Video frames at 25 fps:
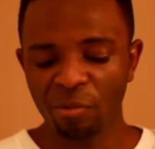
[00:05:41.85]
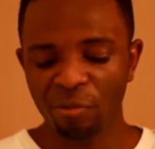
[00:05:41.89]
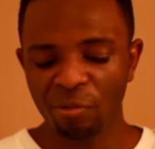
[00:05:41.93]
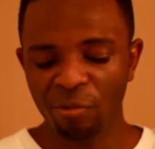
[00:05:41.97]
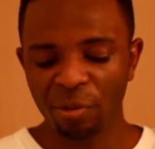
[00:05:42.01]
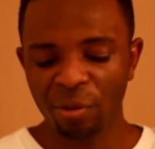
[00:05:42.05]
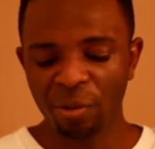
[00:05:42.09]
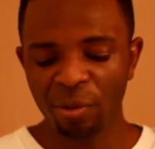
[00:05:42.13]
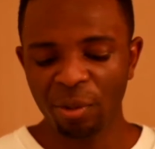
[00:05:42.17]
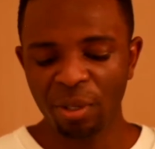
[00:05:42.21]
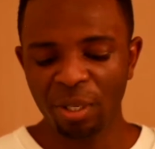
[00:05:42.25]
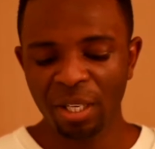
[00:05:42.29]

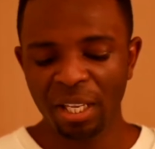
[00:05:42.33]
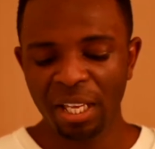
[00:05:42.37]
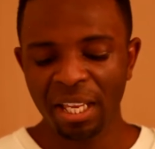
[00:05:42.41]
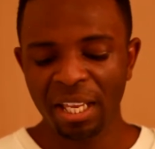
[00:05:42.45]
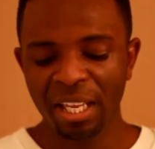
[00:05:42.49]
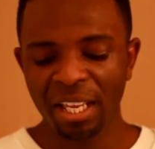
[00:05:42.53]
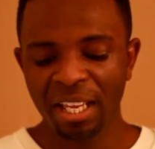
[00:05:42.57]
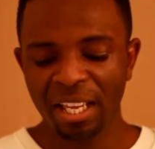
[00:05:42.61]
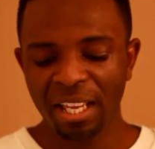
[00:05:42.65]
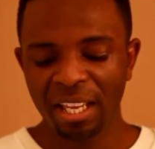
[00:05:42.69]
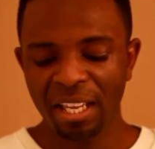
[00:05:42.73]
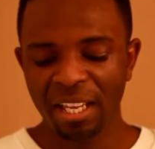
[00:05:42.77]
fruit,
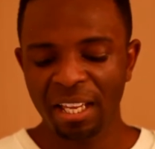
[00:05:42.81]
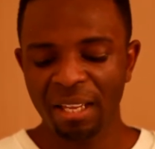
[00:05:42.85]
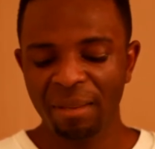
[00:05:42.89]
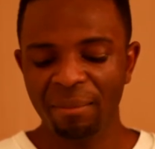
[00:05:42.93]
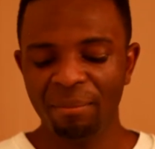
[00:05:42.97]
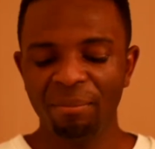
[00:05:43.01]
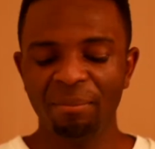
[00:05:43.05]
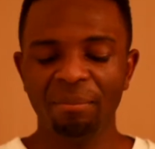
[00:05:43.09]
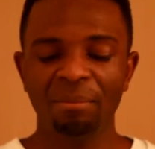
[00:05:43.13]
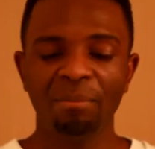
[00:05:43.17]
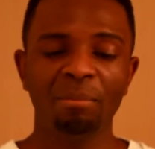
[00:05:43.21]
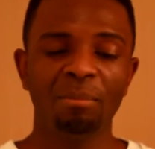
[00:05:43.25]

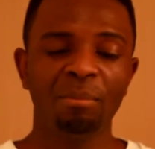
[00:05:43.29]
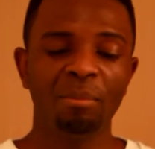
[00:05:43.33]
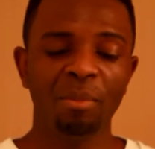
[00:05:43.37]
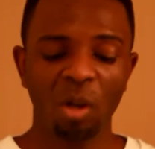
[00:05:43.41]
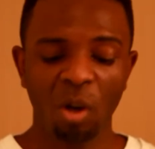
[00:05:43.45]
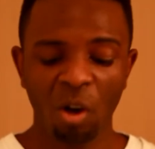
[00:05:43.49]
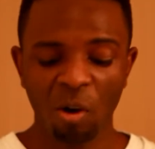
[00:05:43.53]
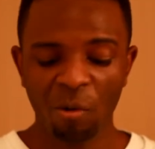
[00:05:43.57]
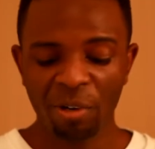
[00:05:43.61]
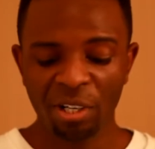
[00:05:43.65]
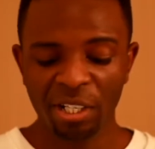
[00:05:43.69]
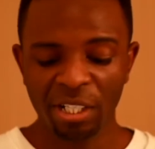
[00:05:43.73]

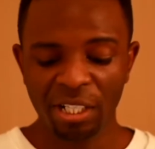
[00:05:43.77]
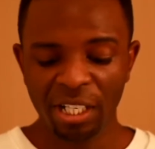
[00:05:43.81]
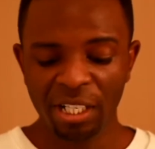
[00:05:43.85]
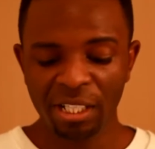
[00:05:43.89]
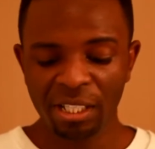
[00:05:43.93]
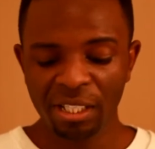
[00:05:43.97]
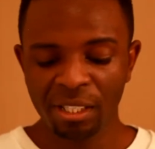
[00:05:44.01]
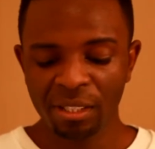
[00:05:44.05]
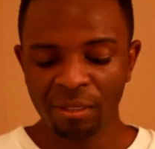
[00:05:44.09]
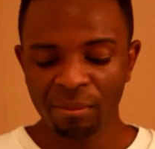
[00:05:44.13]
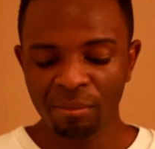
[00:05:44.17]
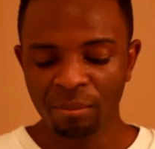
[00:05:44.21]

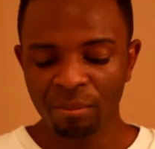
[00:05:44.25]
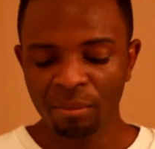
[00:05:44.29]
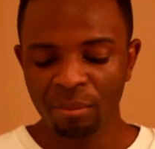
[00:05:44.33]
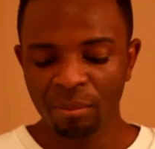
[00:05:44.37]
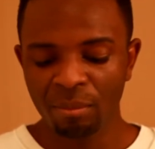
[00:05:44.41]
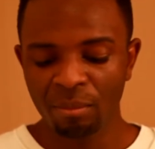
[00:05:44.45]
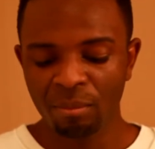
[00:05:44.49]
oranges.